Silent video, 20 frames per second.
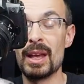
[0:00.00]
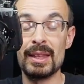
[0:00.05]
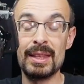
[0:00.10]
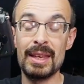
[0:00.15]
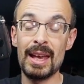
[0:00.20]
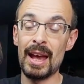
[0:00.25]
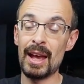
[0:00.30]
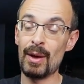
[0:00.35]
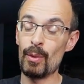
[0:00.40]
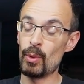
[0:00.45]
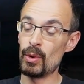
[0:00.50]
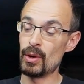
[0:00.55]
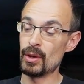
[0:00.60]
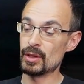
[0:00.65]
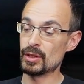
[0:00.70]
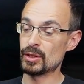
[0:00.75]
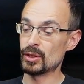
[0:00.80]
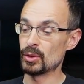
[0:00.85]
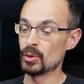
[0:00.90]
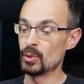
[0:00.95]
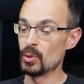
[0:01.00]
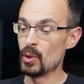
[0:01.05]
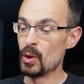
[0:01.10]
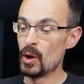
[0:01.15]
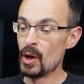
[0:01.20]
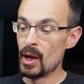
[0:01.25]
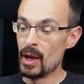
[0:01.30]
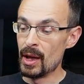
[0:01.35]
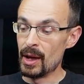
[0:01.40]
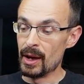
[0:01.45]
idea was to
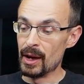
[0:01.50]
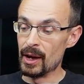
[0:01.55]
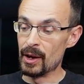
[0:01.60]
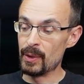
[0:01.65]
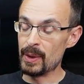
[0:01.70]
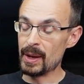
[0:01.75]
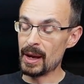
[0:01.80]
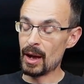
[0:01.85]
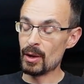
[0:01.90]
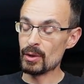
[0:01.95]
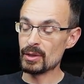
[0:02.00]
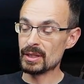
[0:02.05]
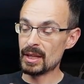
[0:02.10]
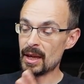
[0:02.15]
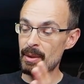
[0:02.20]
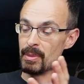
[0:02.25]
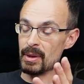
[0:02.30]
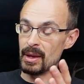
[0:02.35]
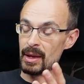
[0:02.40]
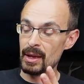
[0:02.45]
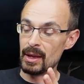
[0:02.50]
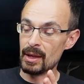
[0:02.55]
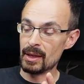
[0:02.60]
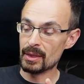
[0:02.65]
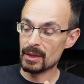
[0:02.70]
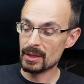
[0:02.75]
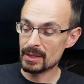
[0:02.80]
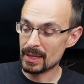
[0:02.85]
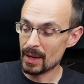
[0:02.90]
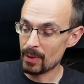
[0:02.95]
rehouse them
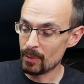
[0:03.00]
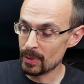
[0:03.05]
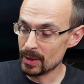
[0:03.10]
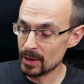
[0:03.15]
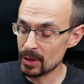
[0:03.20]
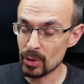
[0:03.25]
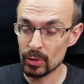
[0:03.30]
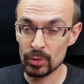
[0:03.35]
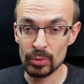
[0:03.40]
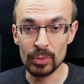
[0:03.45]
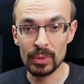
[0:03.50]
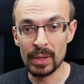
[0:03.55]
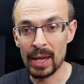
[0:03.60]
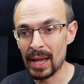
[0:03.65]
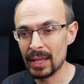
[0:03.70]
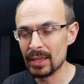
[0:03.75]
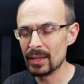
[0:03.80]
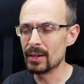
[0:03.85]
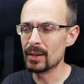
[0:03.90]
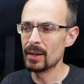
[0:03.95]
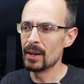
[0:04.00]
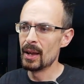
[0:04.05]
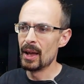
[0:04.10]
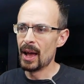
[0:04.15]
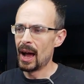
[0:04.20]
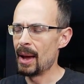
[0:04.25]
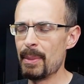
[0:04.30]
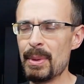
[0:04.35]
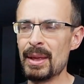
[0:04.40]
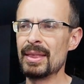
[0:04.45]
in the same video together.
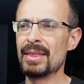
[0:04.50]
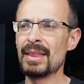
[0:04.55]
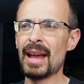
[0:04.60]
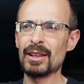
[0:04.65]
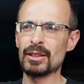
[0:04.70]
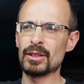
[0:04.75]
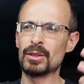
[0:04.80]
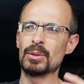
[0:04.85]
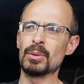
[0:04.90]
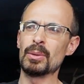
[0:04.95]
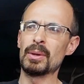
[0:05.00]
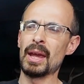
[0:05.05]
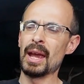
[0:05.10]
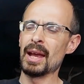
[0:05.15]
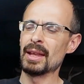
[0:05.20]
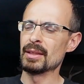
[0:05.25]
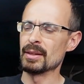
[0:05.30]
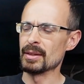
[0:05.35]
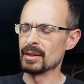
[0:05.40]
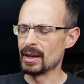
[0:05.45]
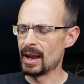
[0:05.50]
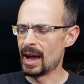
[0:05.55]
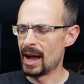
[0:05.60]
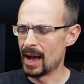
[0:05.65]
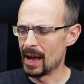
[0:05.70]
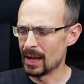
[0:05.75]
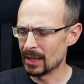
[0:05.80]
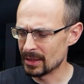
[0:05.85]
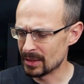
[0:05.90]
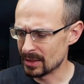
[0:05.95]
I mean, not together,
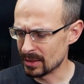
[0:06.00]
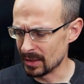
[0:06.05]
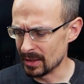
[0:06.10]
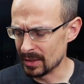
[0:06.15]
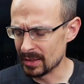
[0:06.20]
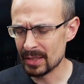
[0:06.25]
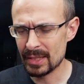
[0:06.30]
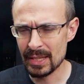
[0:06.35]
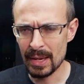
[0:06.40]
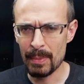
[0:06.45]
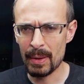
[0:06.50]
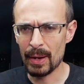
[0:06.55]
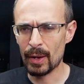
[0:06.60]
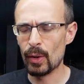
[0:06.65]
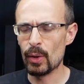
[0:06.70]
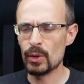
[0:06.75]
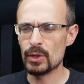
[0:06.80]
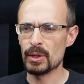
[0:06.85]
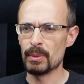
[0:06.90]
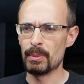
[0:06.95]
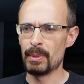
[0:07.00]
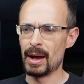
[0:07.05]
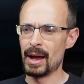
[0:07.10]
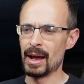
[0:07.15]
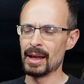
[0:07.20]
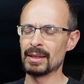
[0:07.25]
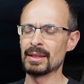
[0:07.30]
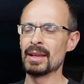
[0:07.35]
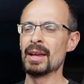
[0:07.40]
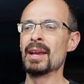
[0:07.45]
not in the same enclosure,
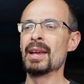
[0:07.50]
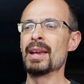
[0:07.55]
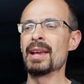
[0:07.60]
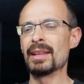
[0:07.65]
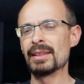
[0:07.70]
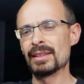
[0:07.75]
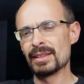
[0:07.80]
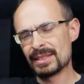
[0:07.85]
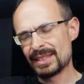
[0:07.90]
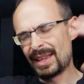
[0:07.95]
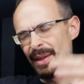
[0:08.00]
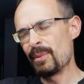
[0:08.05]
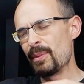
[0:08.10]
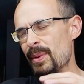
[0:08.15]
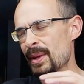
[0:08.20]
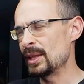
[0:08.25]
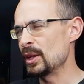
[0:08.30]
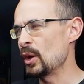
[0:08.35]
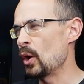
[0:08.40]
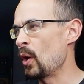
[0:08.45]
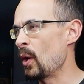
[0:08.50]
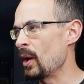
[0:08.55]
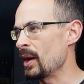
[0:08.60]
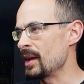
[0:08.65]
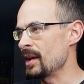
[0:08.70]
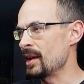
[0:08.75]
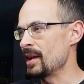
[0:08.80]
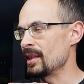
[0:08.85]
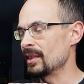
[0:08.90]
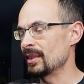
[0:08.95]
but in the same video
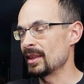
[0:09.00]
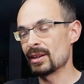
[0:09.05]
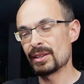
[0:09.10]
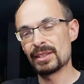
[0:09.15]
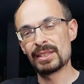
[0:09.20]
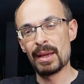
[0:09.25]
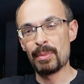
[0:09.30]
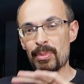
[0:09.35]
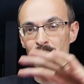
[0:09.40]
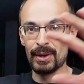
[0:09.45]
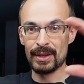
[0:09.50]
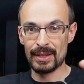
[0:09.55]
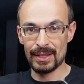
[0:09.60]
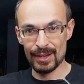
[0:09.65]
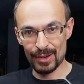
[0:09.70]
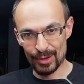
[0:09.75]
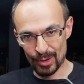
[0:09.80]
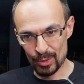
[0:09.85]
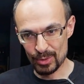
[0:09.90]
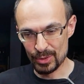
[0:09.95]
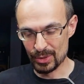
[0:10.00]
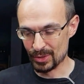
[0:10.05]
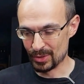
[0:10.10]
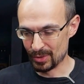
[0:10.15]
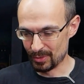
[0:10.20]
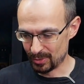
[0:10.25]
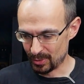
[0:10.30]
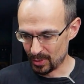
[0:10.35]
in their separate enclosures, of